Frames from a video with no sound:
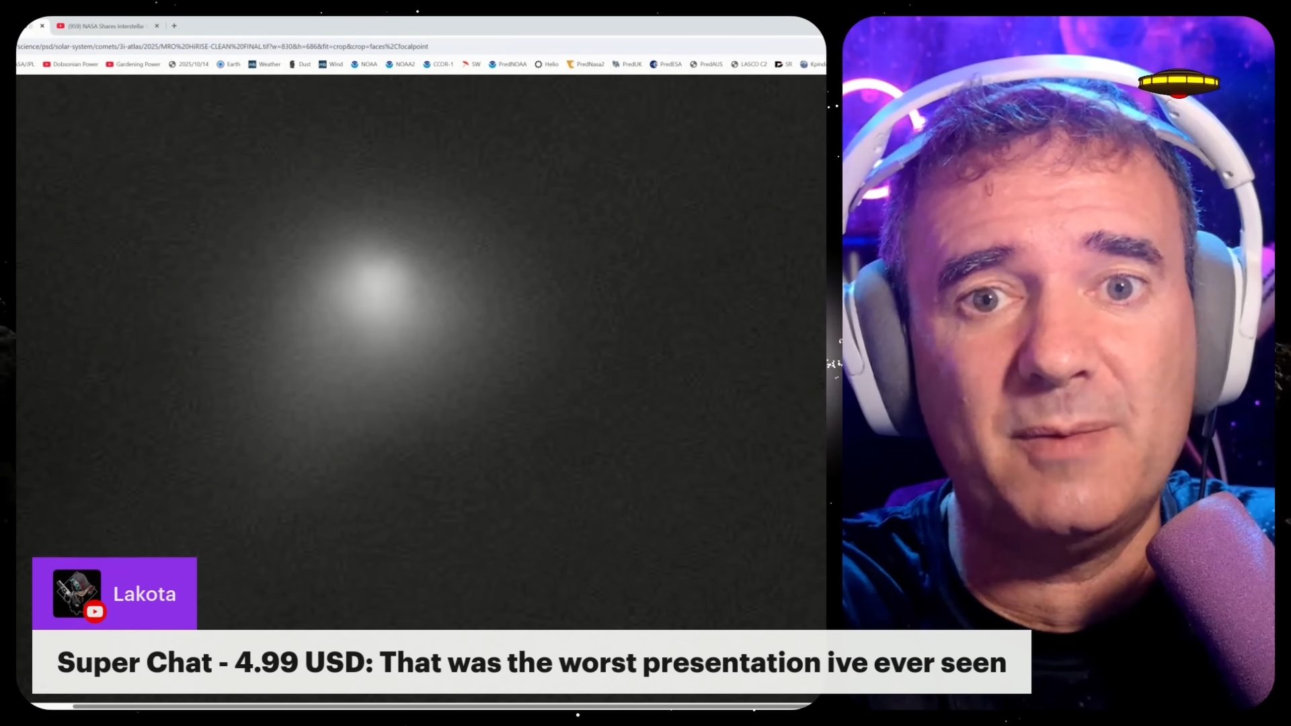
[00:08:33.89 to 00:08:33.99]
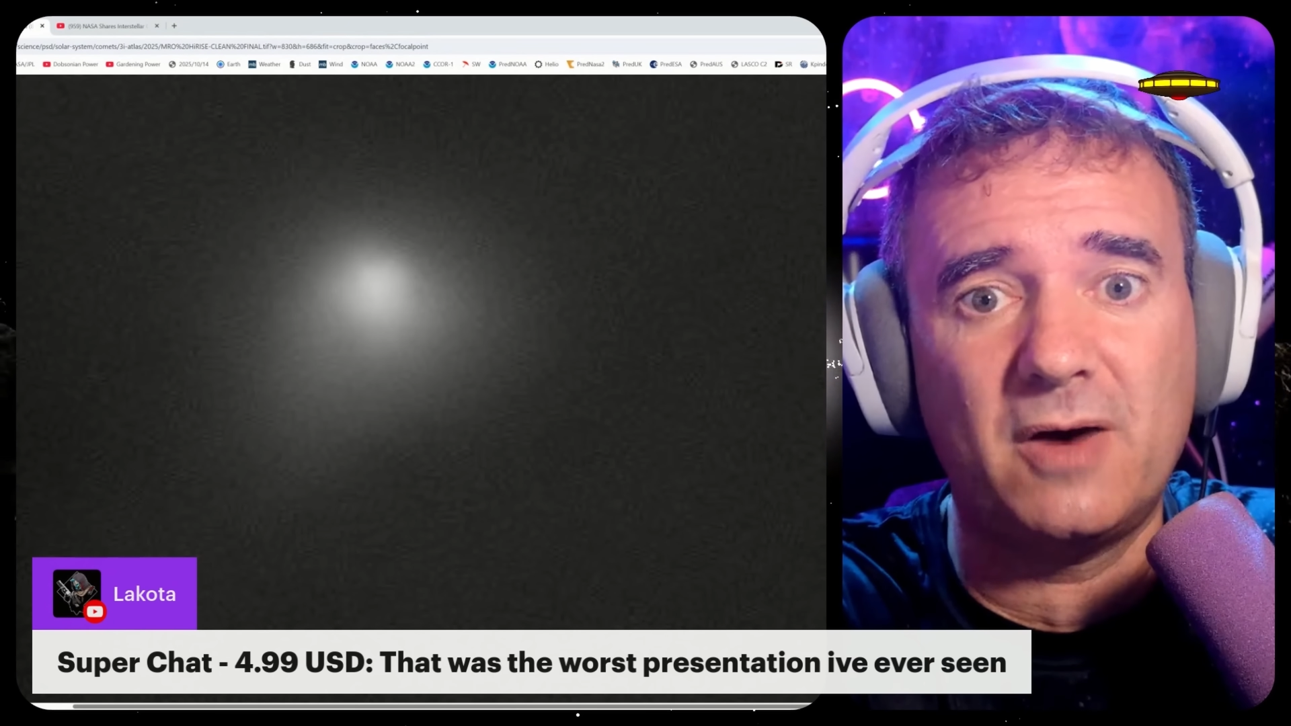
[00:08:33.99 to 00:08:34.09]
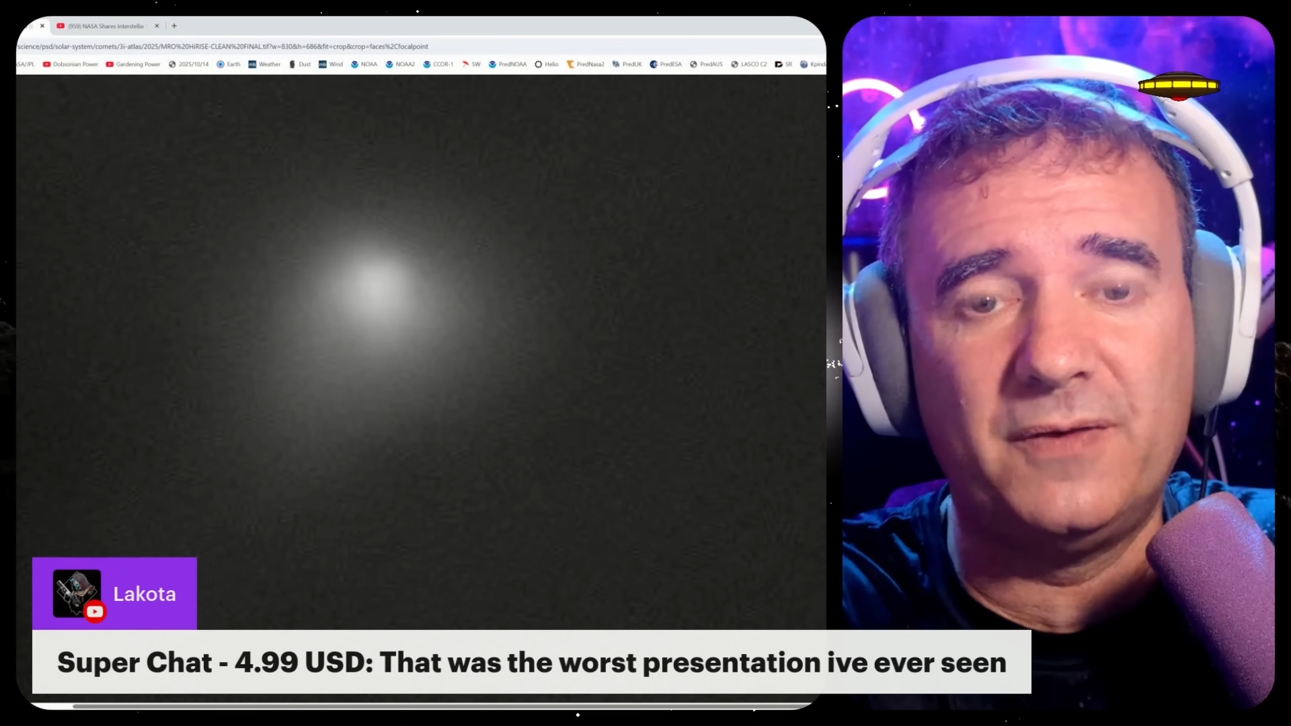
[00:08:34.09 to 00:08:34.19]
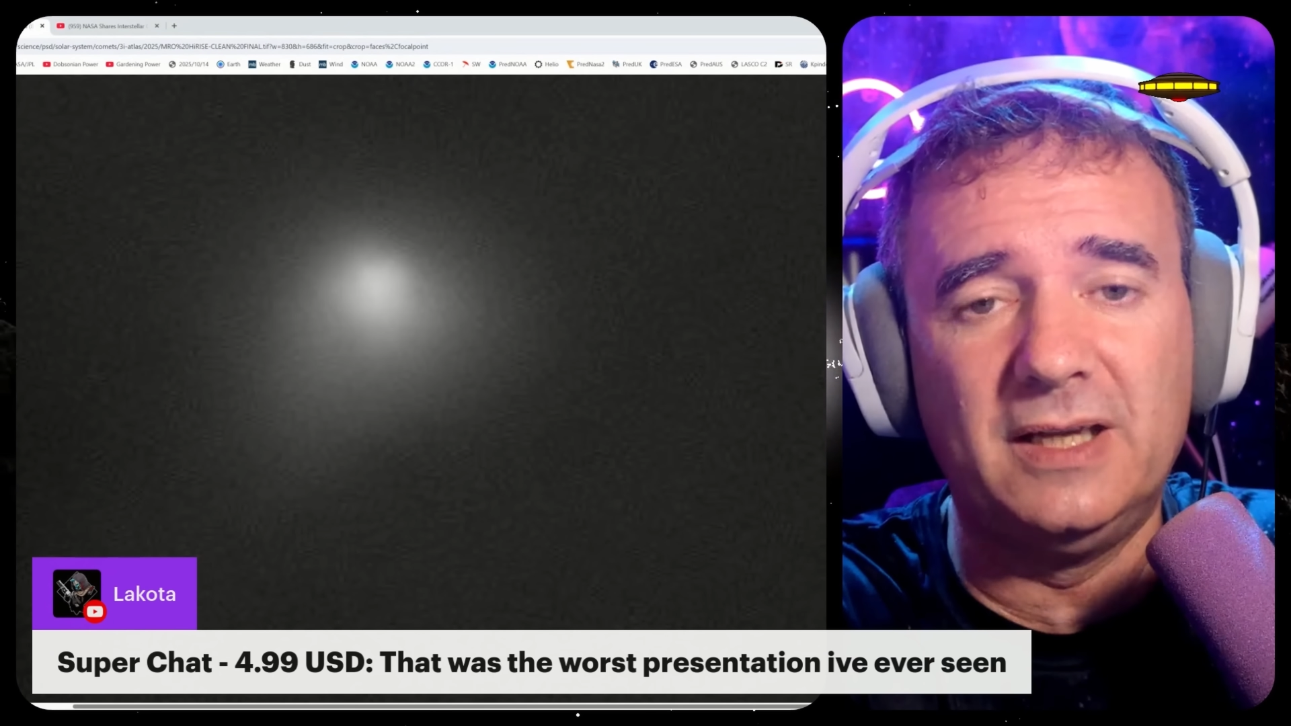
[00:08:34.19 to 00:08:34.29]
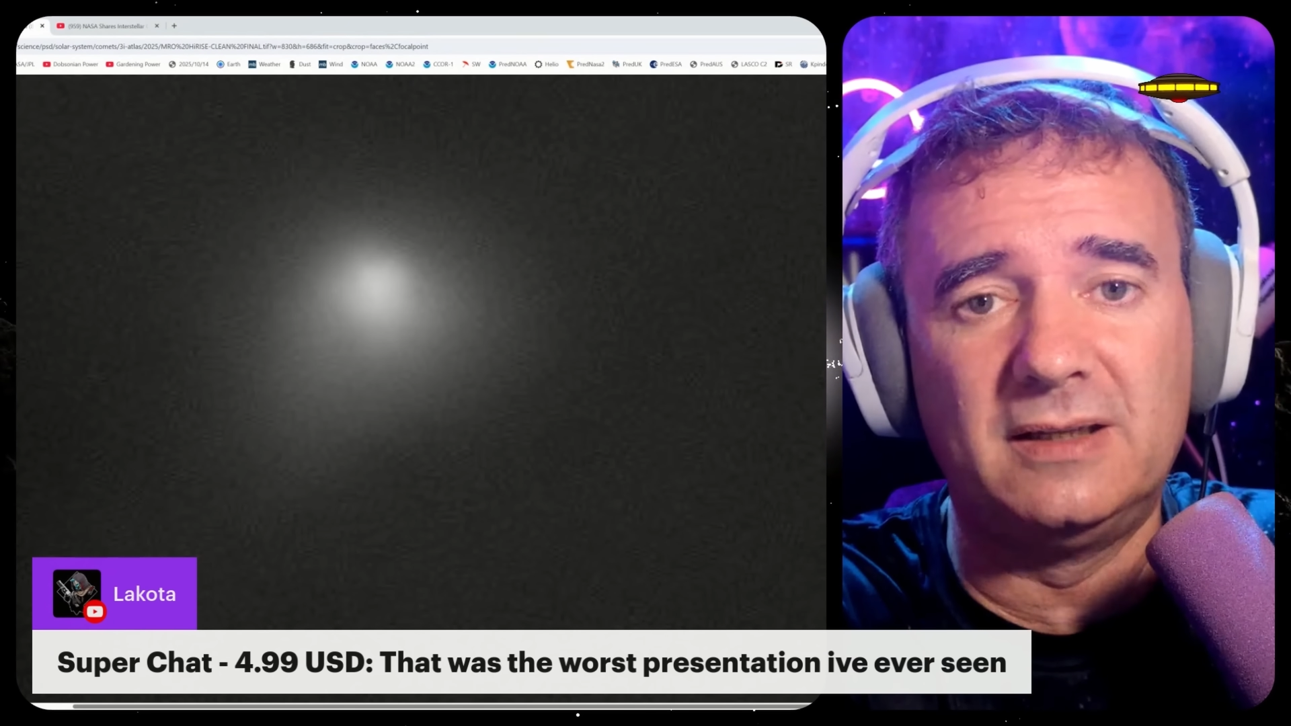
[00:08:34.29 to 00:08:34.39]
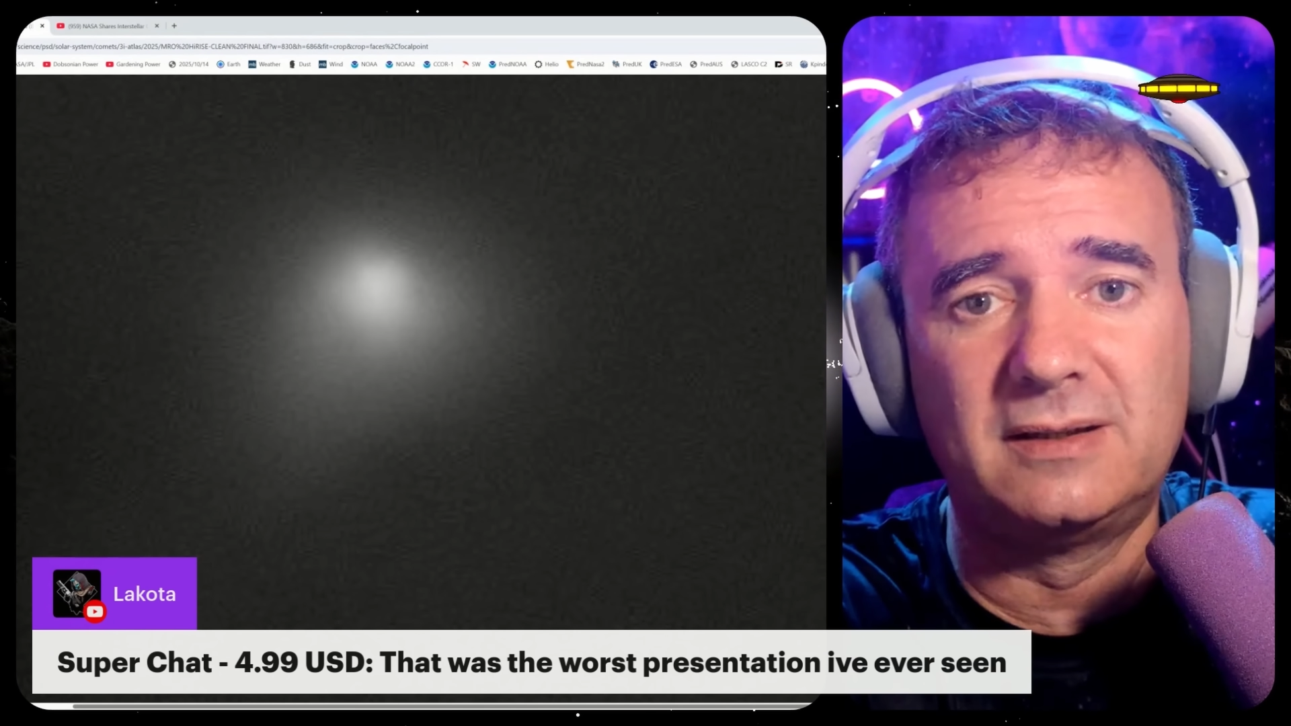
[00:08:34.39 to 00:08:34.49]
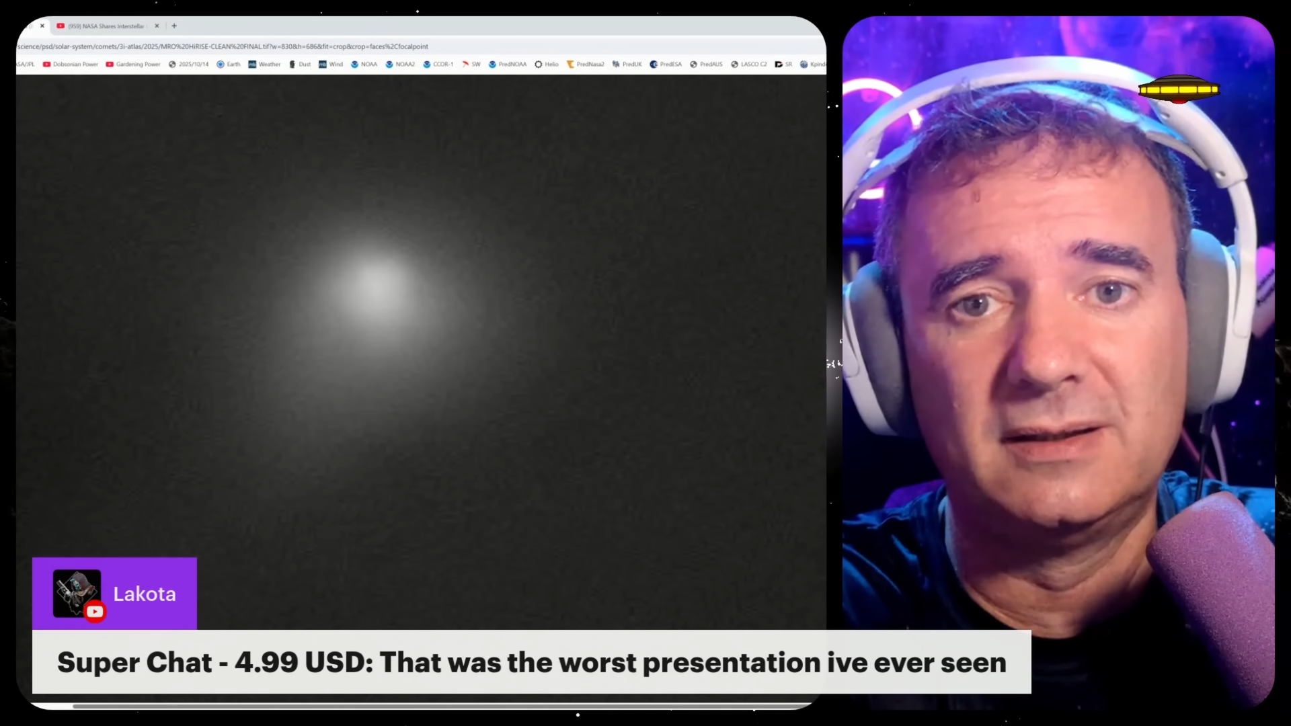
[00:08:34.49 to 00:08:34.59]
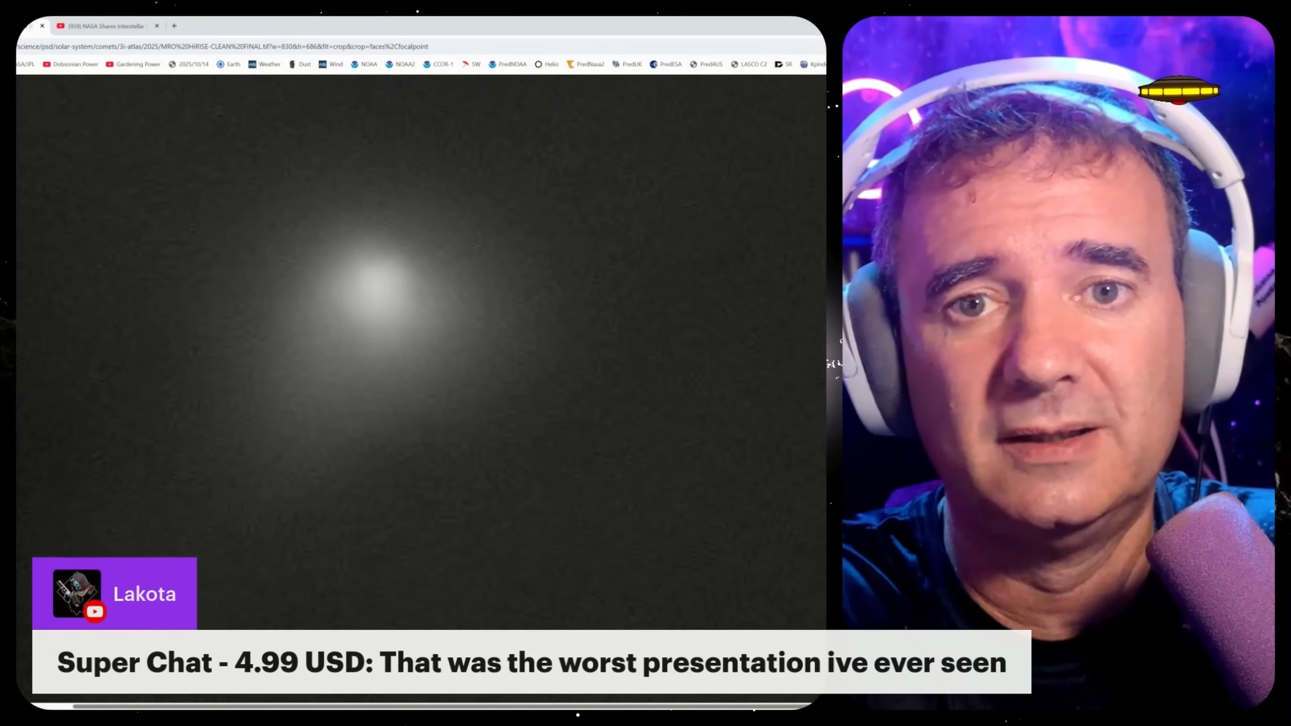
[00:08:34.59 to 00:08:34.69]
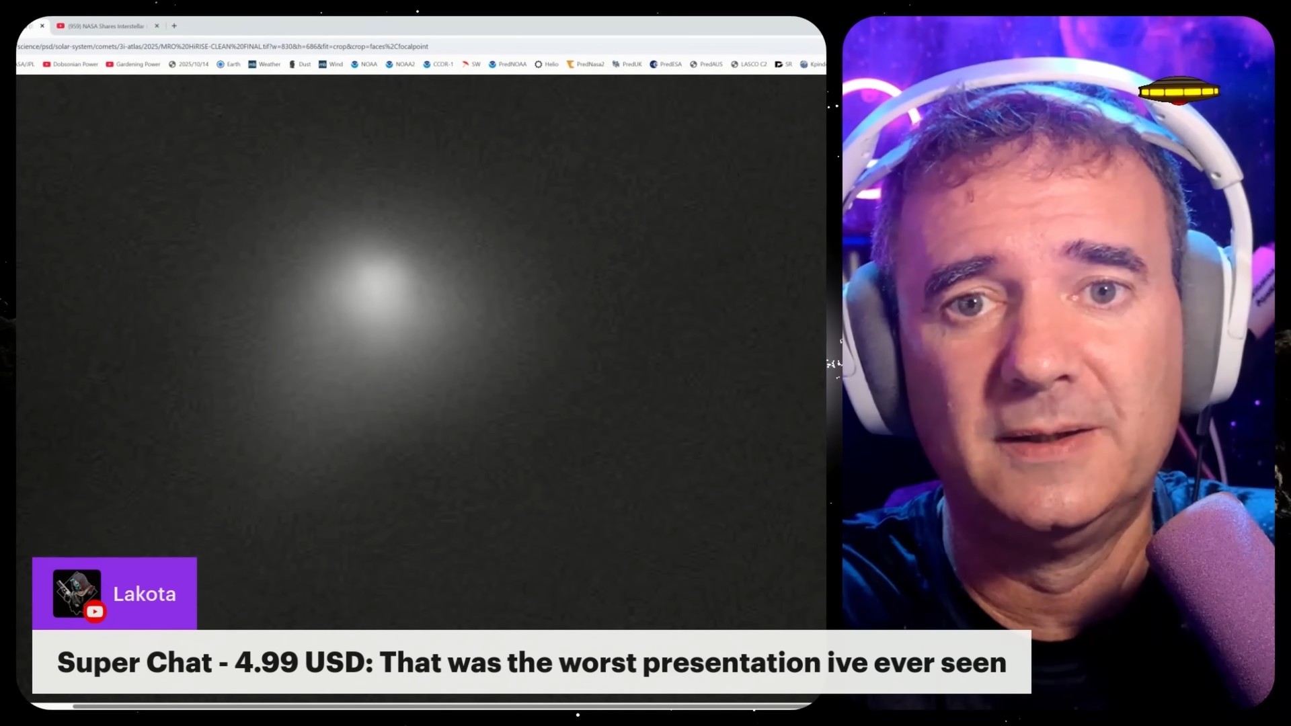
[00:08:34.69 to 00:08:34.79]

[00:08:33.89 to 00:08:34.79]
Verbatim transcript: of it.